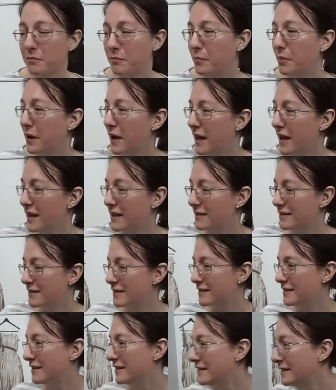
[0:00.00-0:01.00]
but
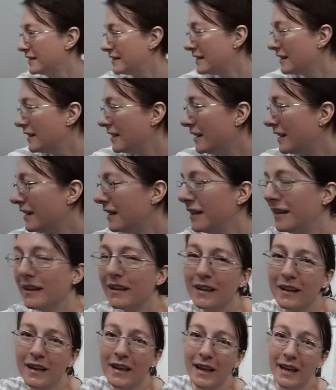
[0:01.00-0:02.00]

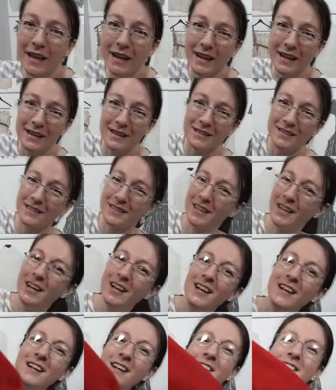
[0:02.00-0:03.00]
it is.
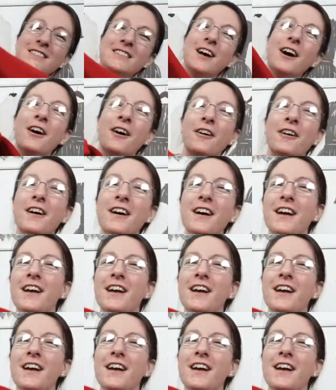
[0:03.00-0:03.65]
So